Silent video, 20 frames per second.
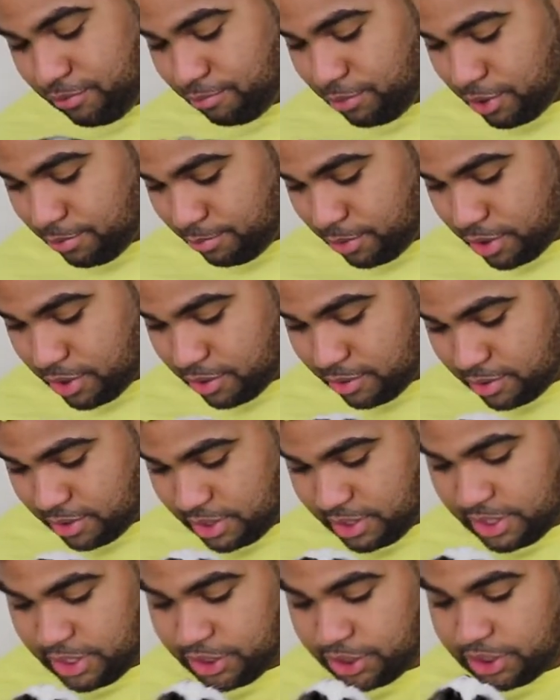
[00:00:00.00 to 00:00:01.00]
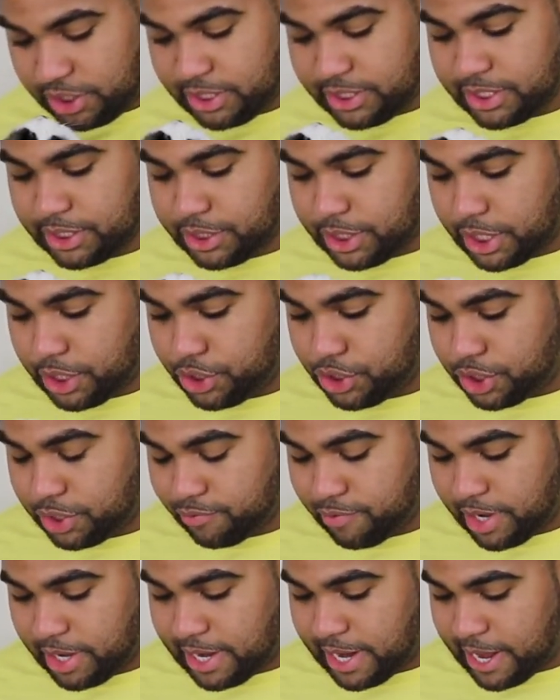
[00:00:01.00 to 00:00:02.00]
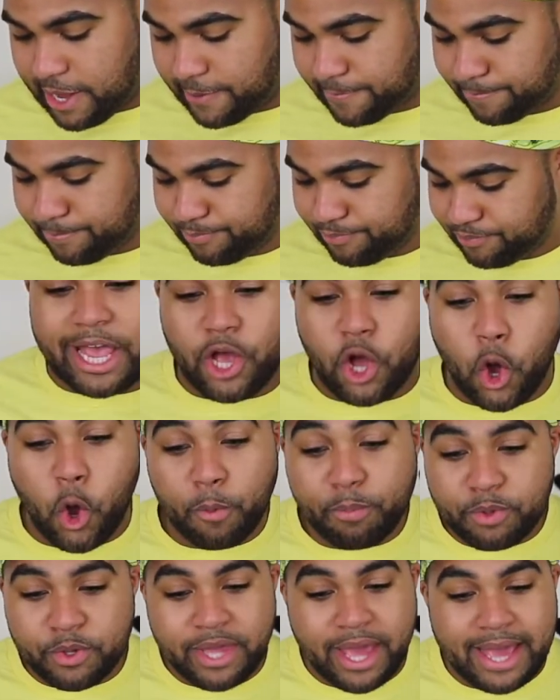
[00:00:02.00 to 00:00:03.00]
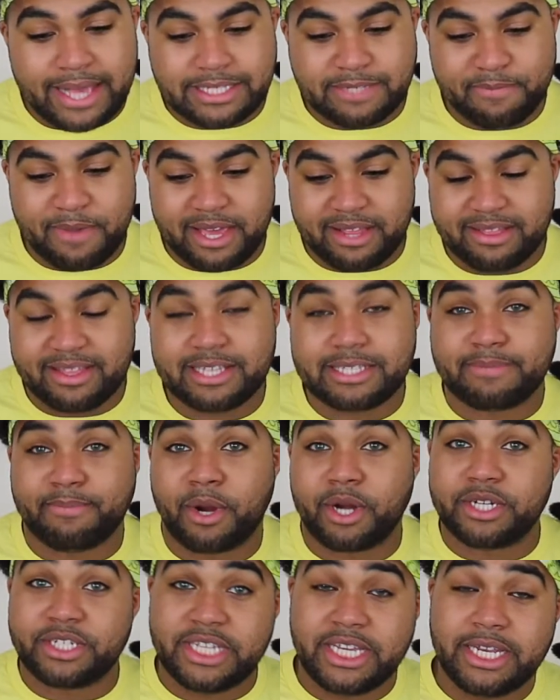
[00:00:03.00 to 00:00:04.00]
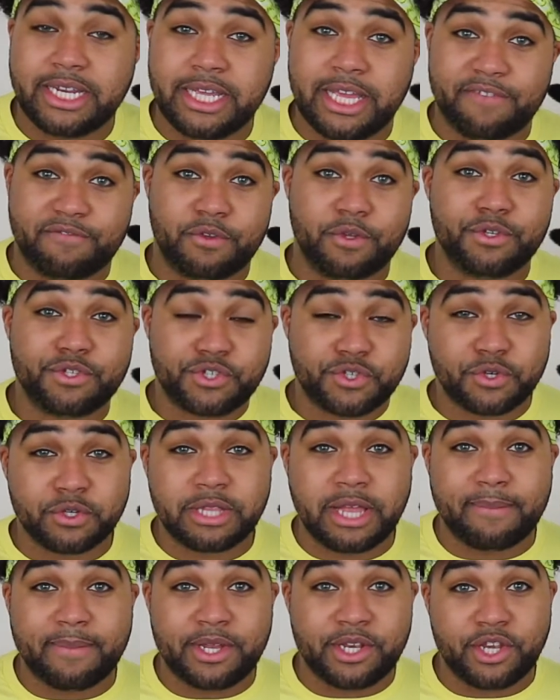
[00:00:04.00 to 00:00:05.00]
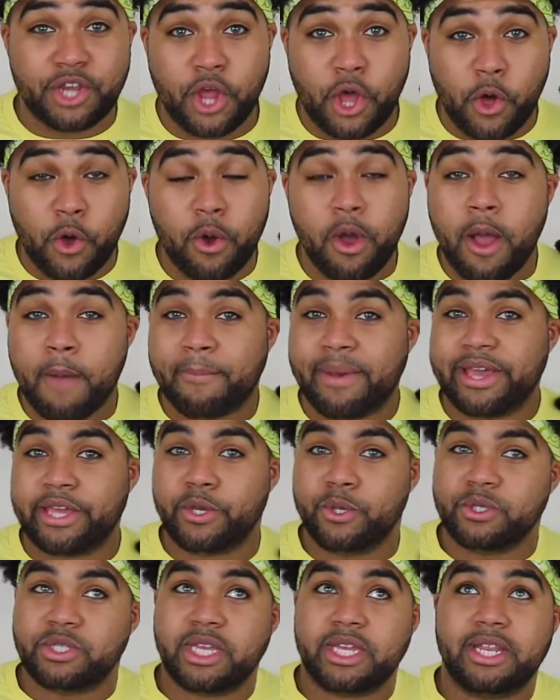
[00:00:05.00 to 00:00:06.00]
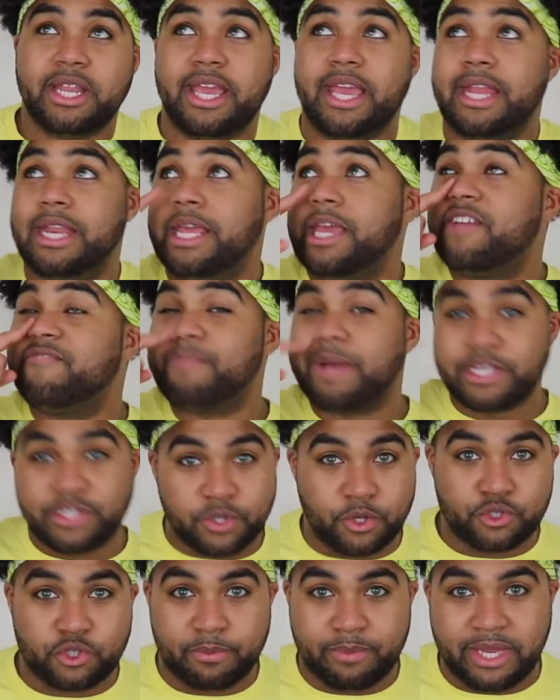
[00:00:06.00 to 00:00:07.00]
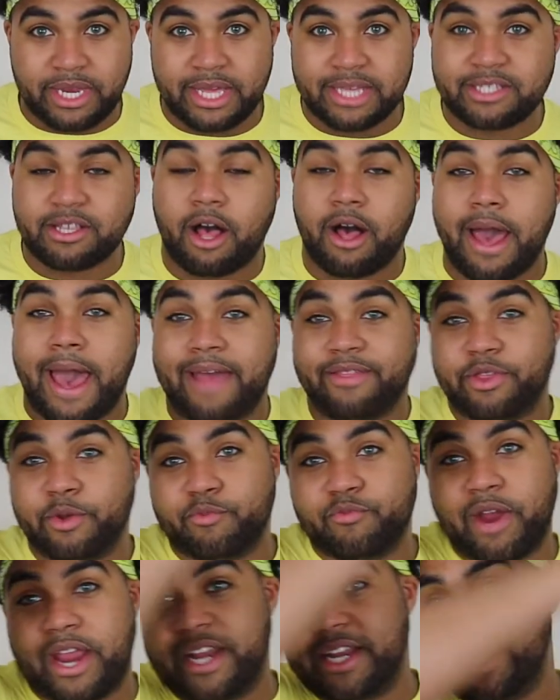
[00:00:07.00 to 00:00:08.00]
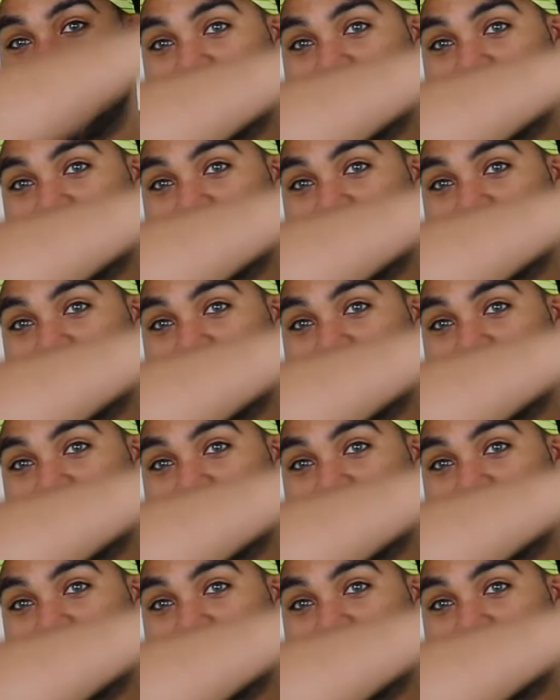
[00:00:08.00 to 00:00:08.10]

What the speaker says: you, Mew Mew. She needs attention right now. I hope you guys make this martini. If you do, let me know by using any of my social medias. I'll add them right